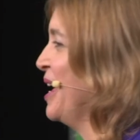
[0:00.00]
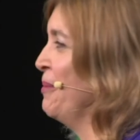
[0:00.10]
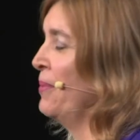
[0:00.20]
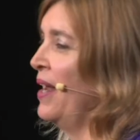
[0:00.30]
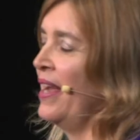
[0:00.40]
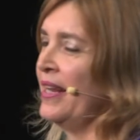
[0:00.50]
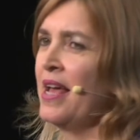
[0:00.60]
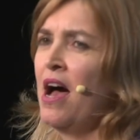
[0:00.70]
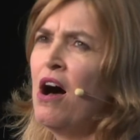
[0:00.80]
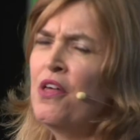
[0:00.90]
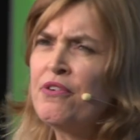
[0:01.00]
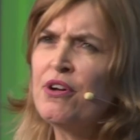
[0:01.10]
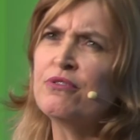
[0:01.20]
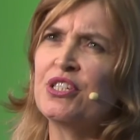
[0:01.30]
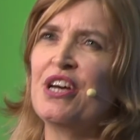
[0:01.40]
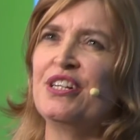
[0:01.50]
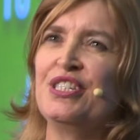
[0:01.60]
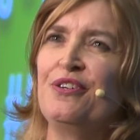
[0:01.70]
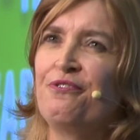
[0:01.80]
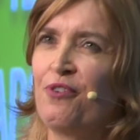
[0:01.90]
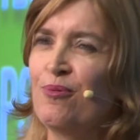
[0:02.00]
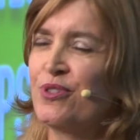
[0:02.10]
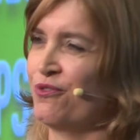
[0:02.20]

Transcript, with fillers: their plate? Are there alternative forms